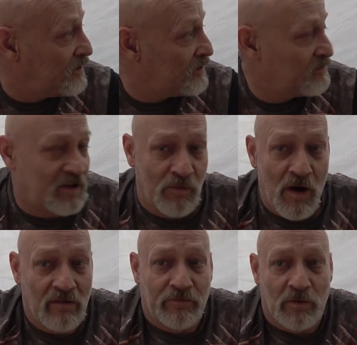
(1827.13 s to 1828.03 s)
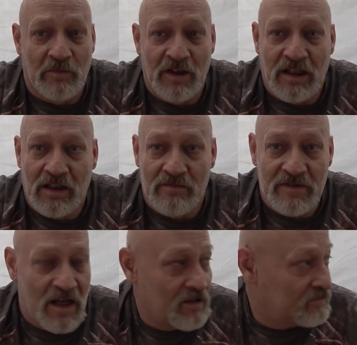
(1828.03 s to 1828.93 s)
It'd be a while before Monkey comes
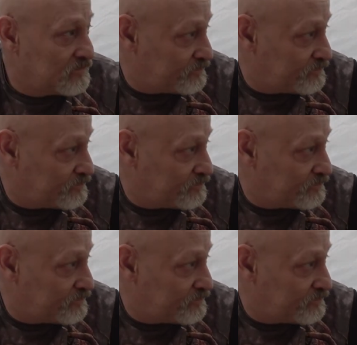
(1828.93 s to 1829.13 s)
out.